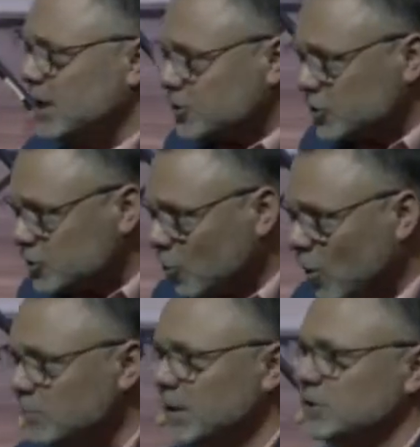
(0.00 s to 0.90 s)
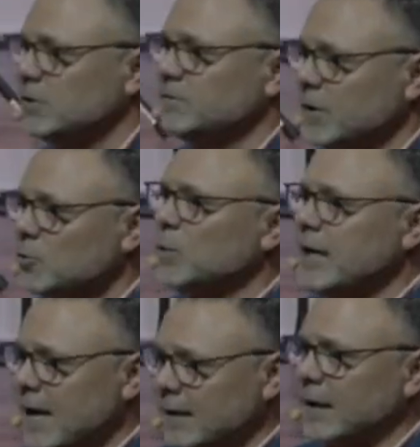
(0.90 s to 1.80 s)
this is the one mission field
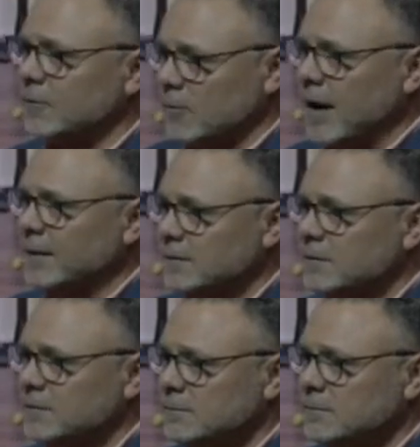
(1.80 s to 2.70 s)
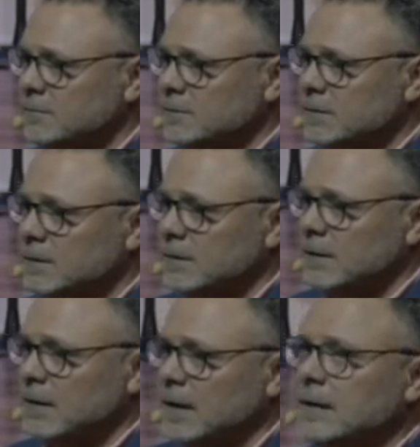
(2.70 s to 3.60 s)
we got to get right.
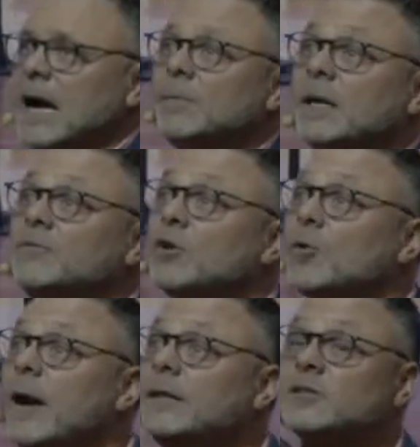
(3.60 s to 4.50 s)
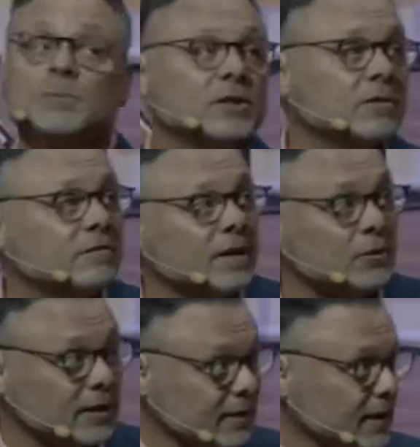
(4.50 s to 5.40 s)
And I believe the greatest mission
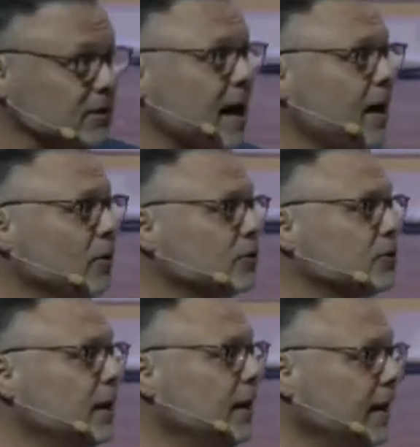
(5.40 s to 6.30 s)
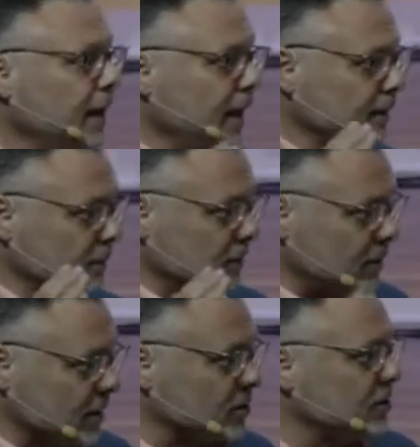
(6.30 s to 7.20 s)
field in this house, in
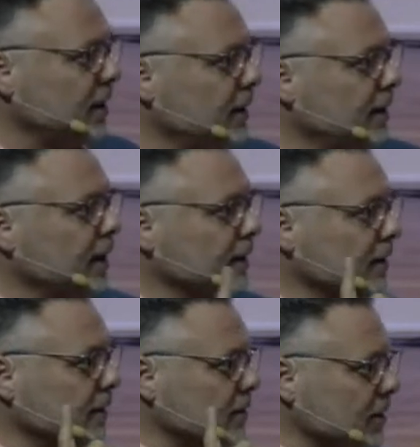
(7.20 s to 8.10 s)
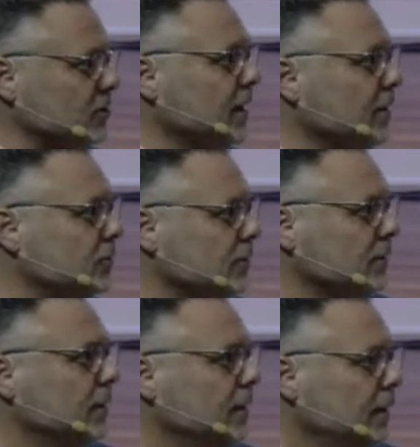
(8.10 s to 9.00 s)
this city, and in this
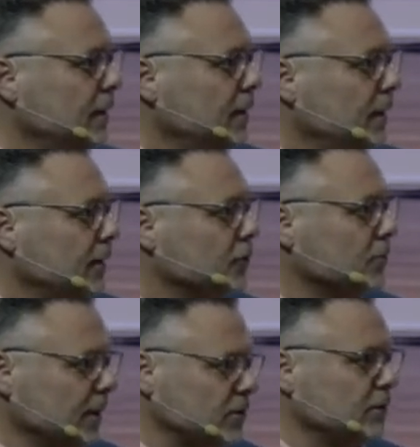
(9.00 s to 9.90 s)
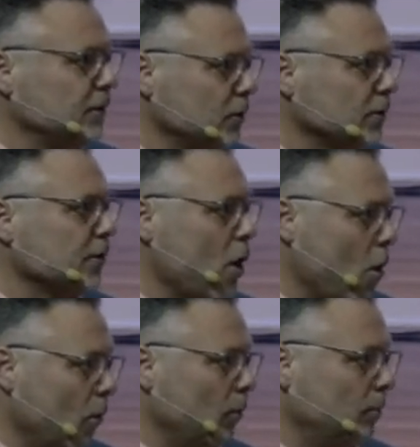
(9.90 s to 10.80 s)
nation is the mission field of the
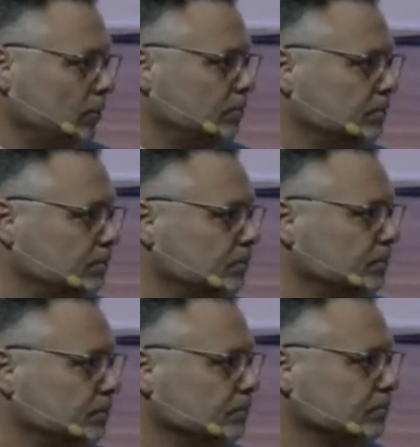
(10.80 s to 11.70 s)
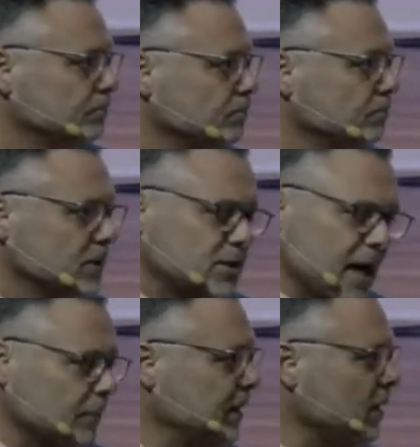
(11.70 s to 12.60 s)
home. It's
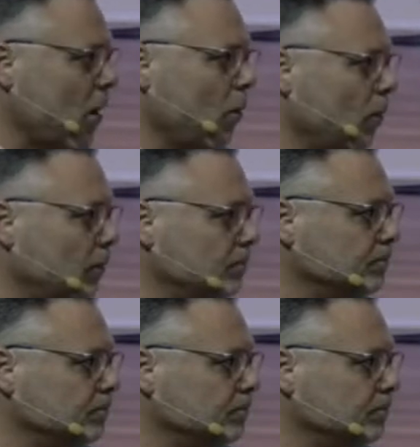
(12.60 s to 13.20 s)
got to be the home.